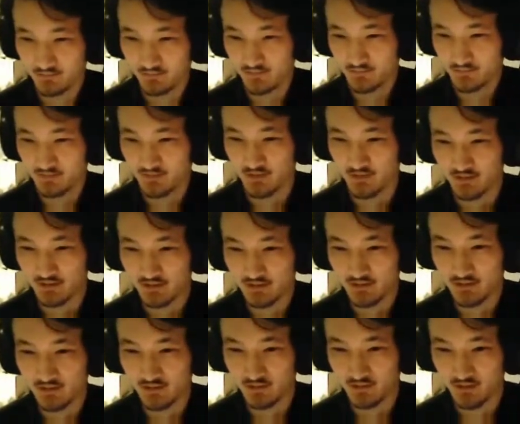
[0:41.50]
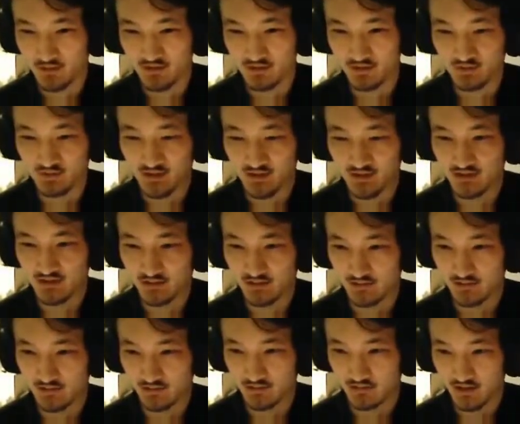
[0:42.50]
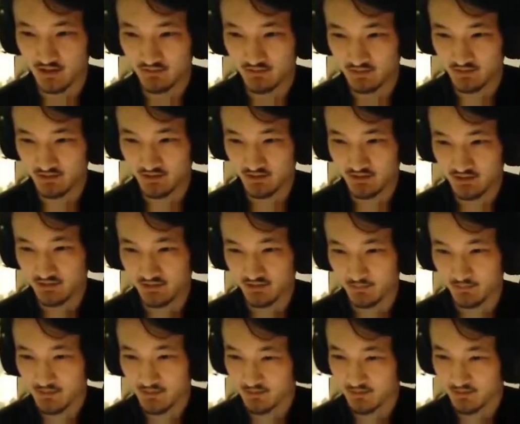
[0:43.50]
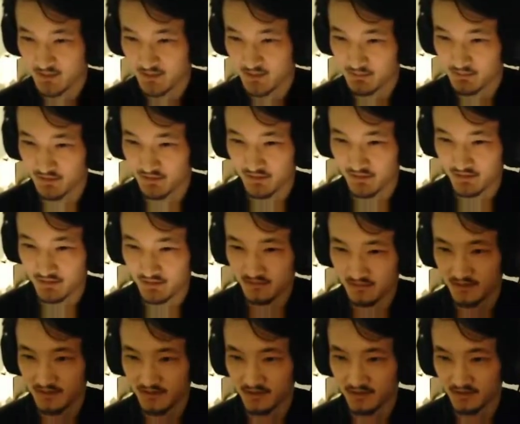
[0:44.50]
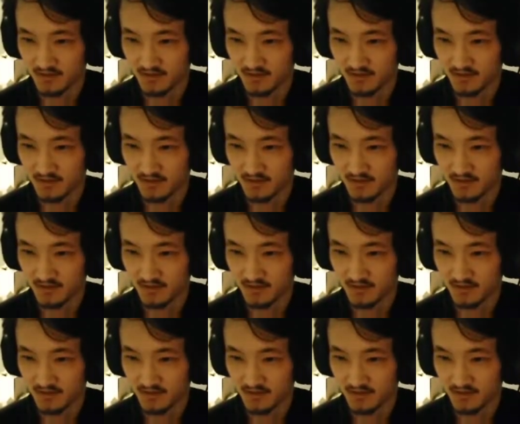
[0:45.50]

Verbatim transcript: You entered the door and you immediately turned left, okay? There's a piece of paper there, I think.